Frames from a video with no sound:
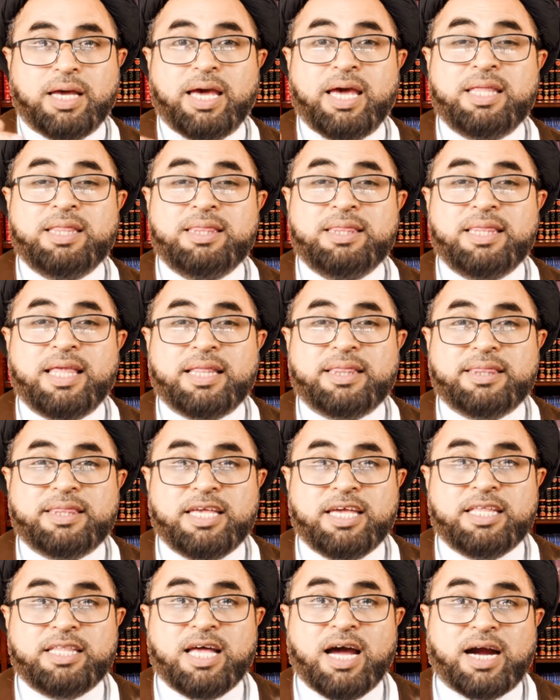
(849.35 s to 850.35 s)
Inna
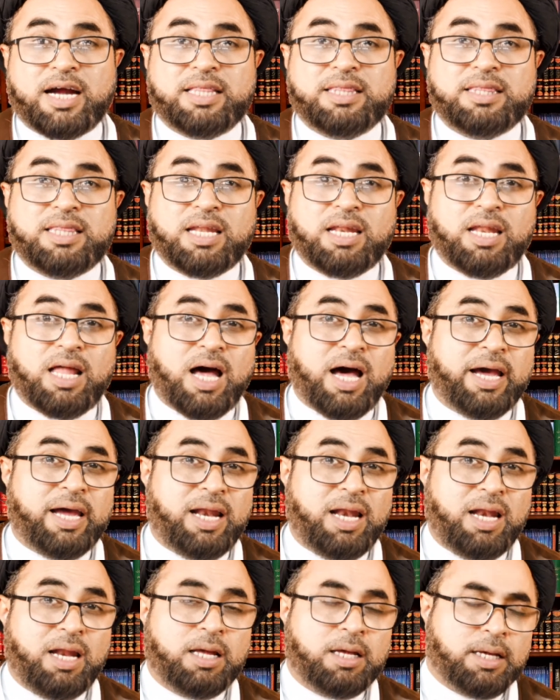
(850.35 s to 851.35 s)
deena
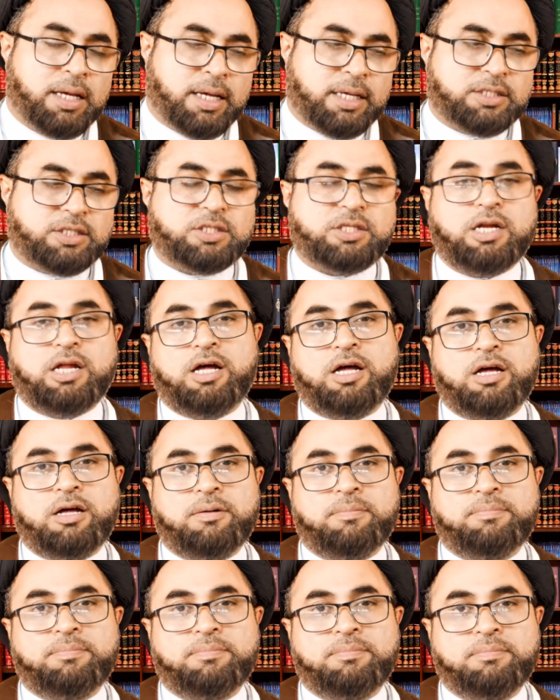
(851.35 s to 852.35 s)
indallahil
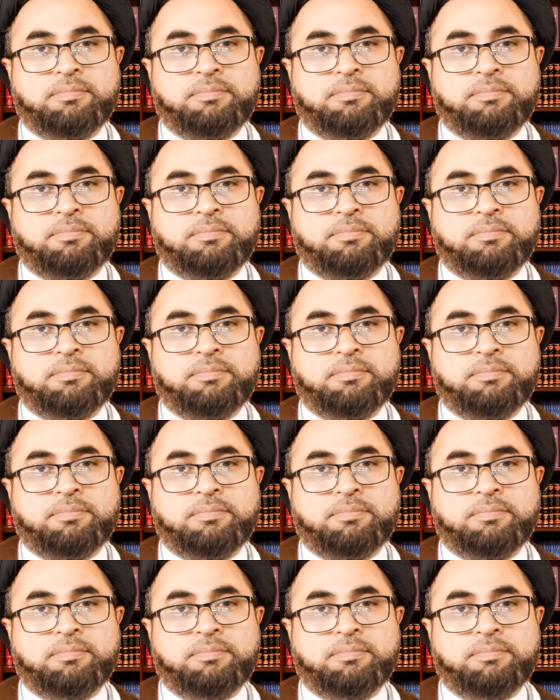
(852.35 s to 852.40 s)
islam.